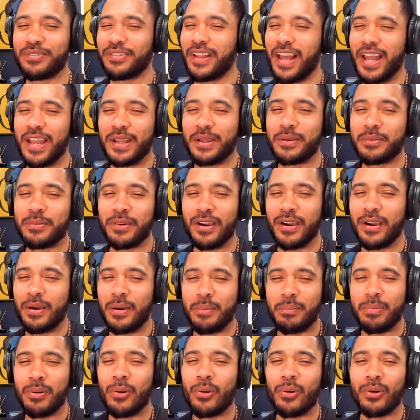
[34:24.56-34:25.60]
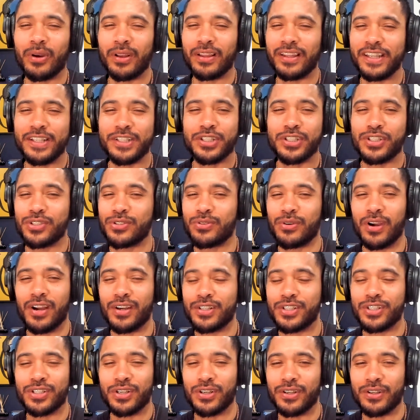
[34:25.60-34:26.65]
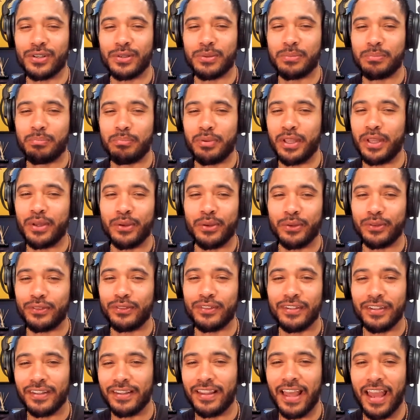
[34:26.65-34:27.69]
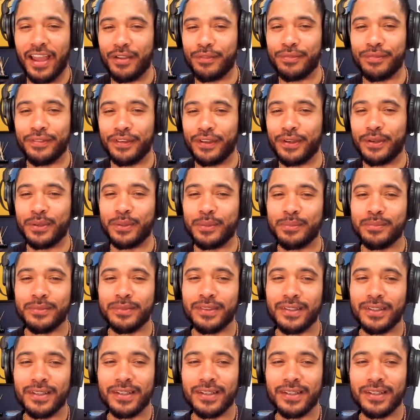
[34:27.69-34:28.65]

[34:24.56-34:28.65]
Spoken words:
of like poorly structured build to that film